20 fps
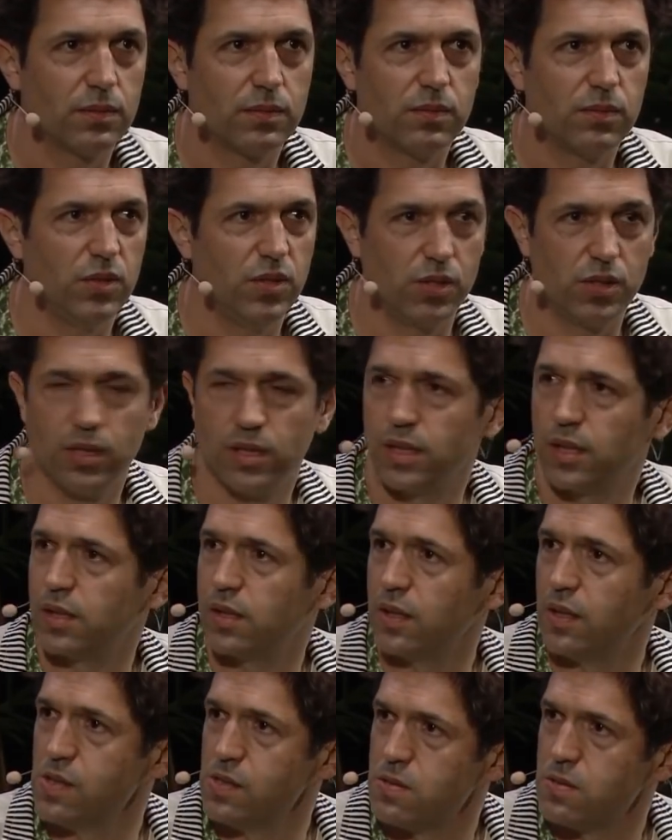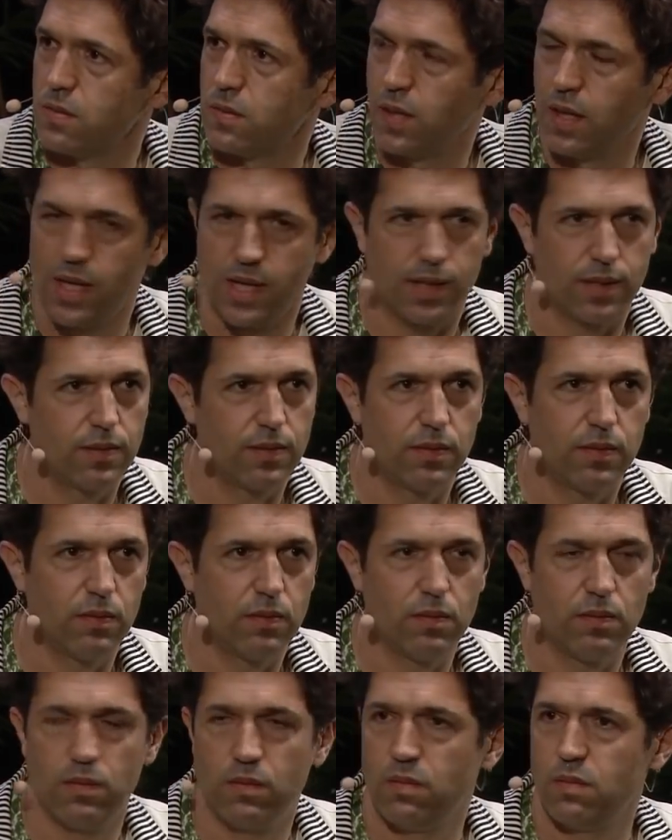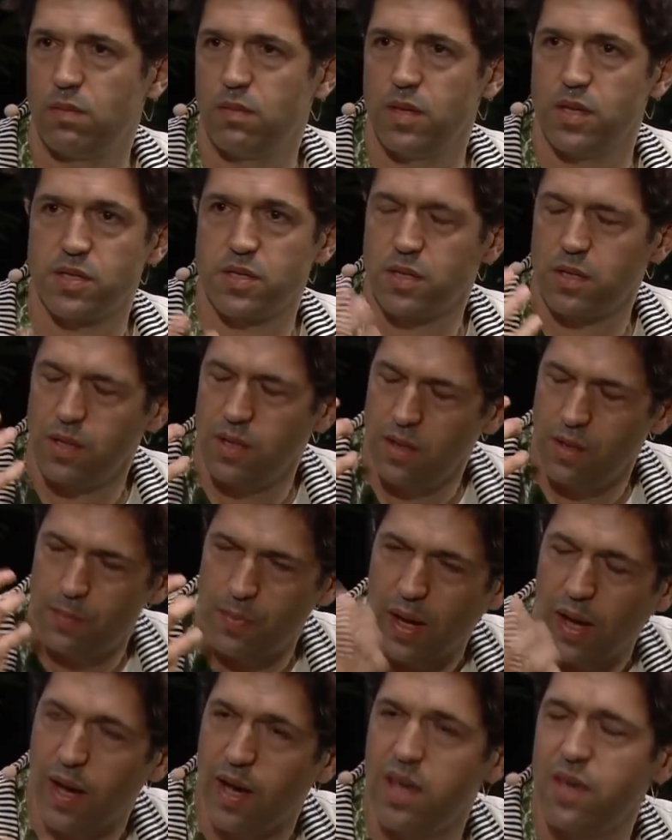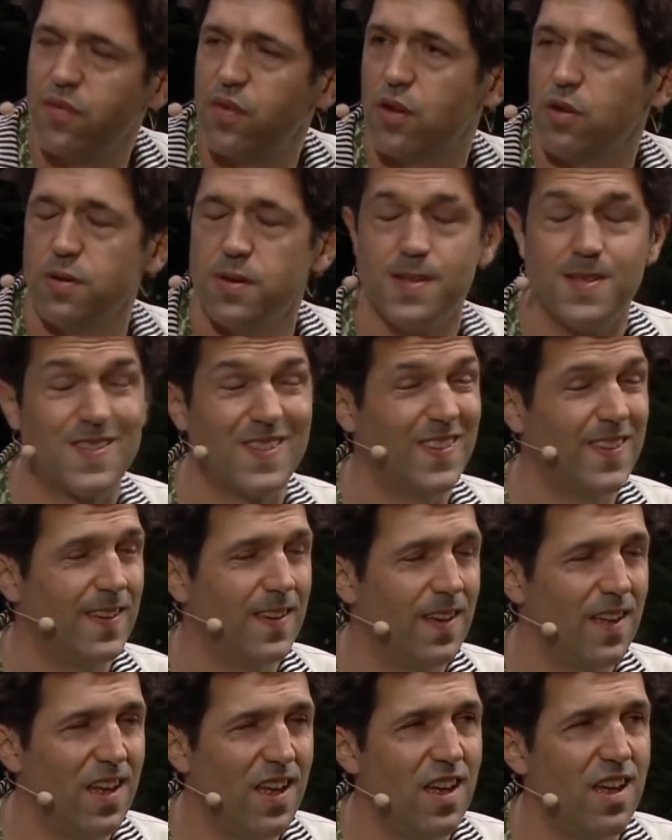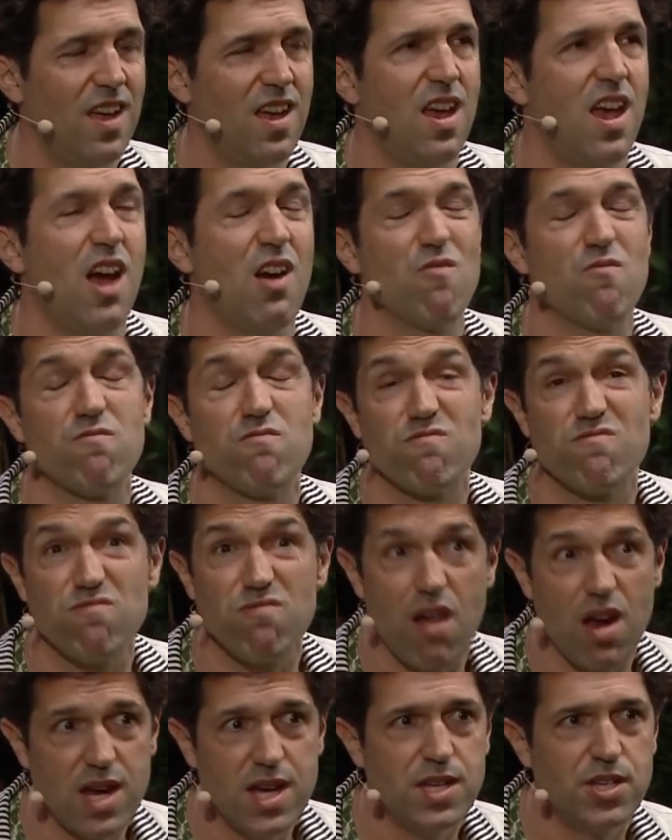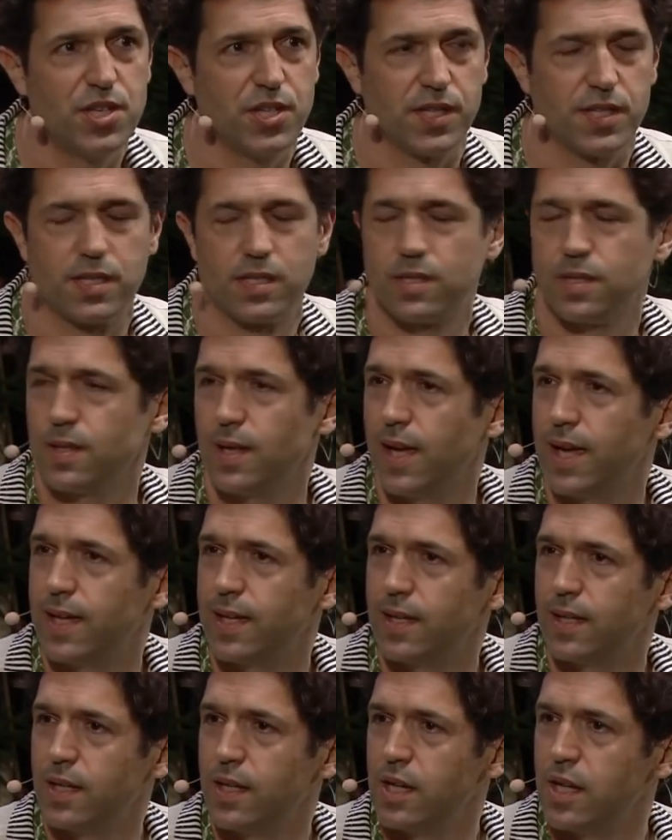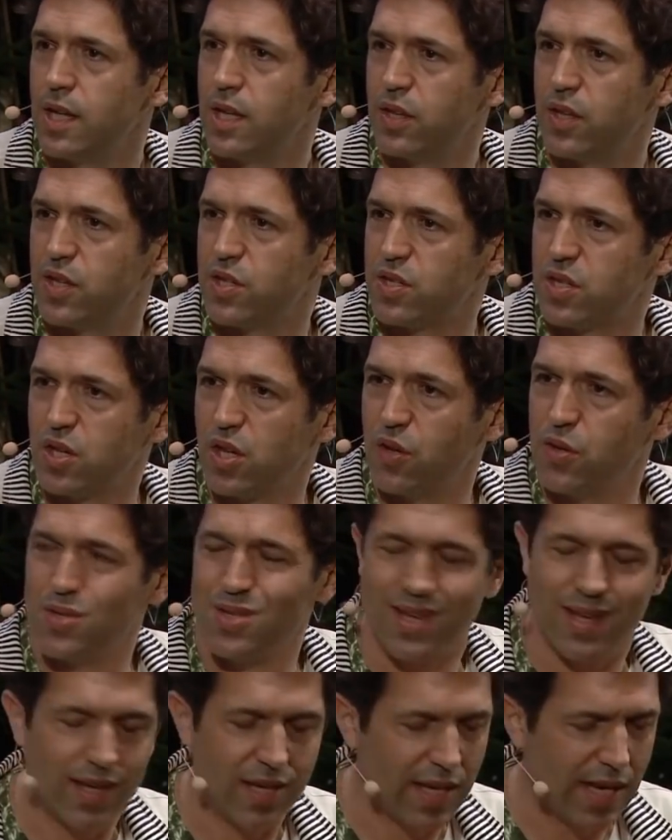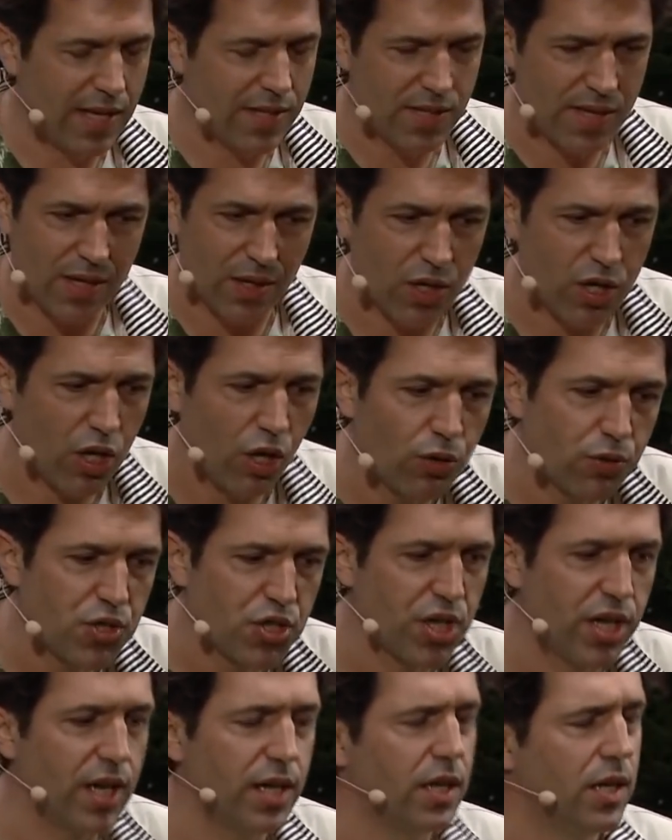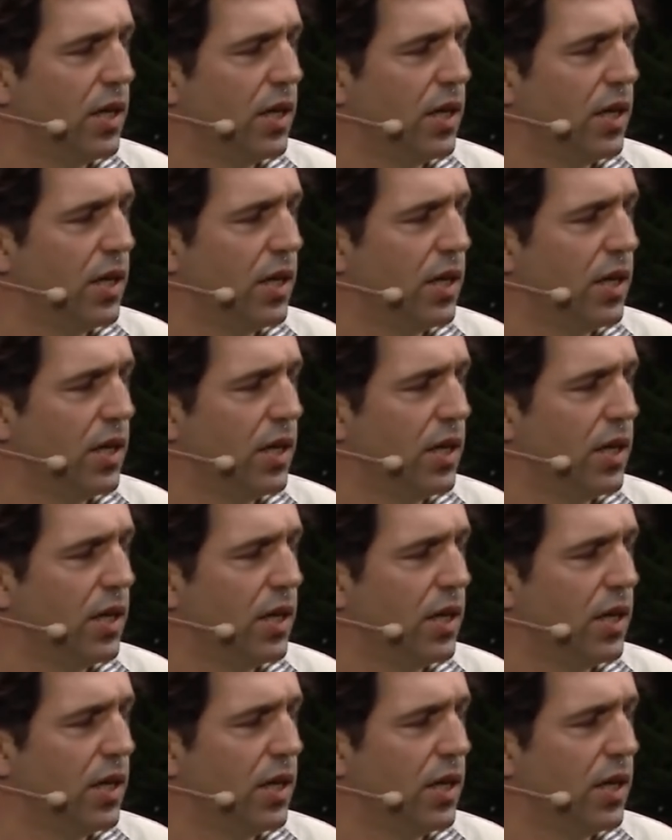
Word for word: you got to go. Like, this behaviour is outrageous. Like, this goes against our culture.